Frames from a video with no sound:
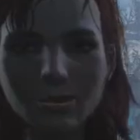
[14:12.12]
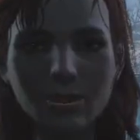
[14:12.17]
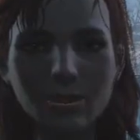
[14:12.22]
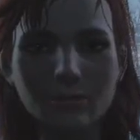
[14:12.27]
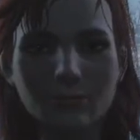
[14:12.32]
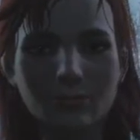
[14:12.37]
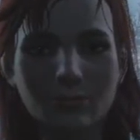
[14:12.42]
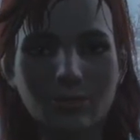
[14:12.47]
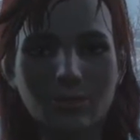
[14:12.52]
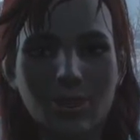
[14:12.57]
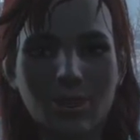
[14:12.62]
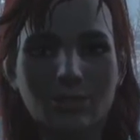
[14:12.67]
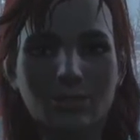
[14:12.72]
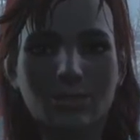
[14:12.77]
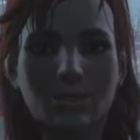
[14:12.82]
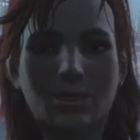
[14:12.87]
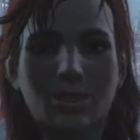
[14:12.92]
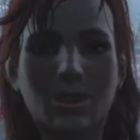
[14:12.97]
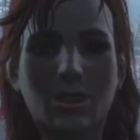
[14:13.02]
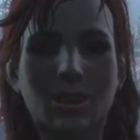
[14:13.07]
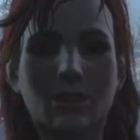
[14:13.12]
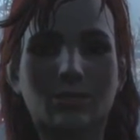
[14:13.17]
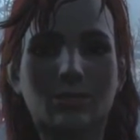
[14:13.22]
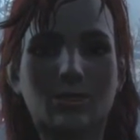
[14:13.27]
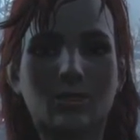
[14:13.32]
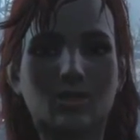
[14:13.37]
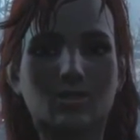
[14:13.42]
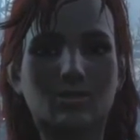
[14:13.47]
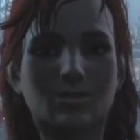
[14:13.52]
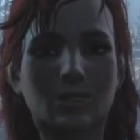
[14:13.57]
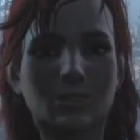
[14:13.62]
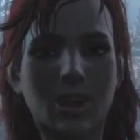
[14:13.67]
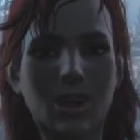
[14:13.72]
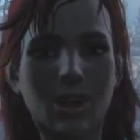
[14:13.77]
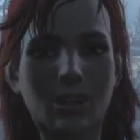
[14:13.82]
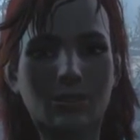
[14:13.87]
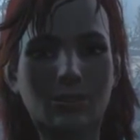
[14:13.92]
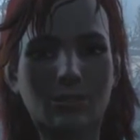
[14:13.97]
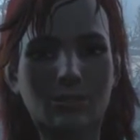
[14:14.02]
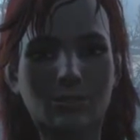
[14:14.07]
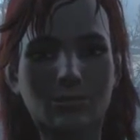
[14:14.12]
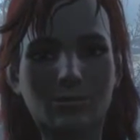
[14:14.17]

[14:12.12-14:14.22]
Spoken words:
you have a minute? I think we should talk.